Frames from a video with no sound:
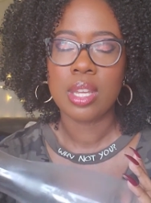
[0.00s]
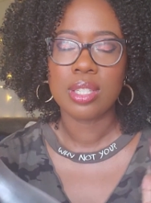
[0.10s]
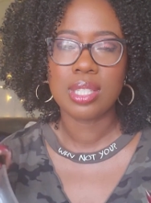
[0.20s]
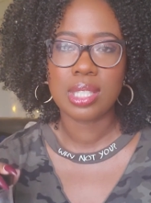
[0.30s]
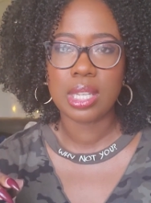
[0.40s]

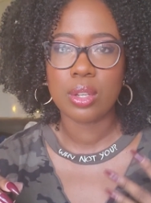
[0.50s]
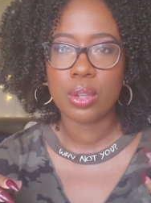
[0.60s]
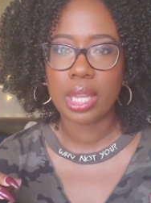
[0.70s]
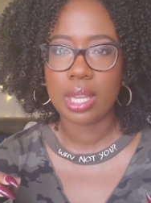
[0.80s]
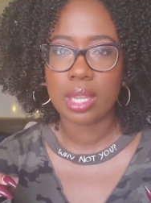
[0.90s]
seal
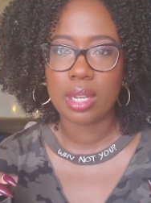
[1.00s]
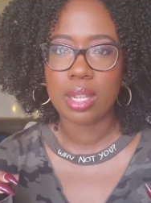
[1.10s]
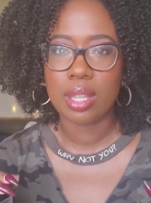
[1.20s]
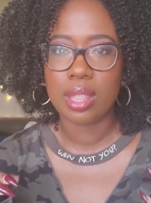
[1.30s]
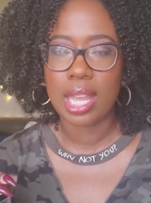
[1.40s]
in
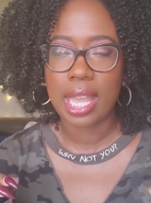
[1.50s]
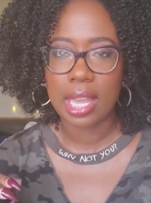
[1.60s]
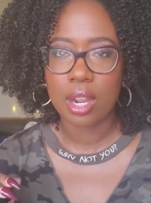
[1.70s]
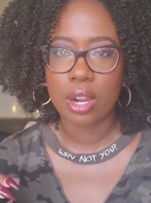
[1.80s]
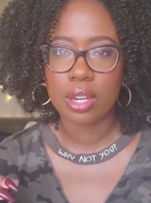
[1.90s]
the
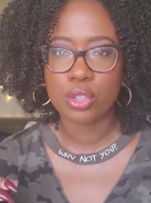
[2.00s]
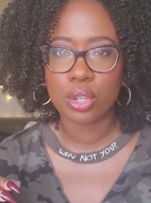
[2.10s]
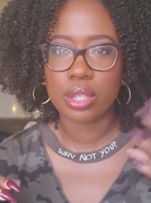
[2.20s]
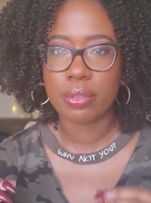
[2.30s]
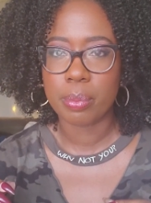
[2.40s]
air
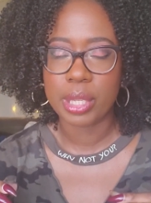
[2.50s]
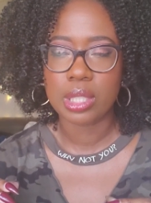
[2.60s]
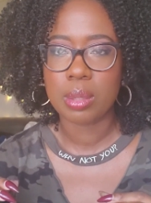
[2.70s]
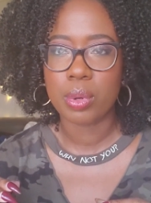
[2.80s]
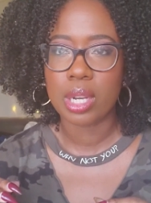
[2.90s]
during the
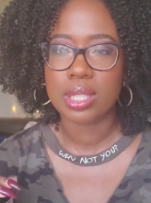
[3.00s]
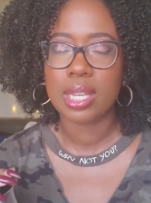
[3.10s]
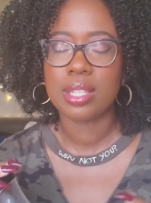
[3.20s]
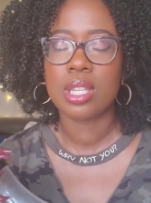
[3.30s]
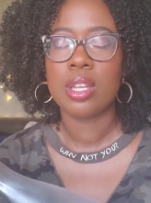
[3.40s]
fermenting
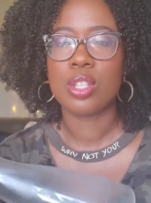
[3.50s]
process.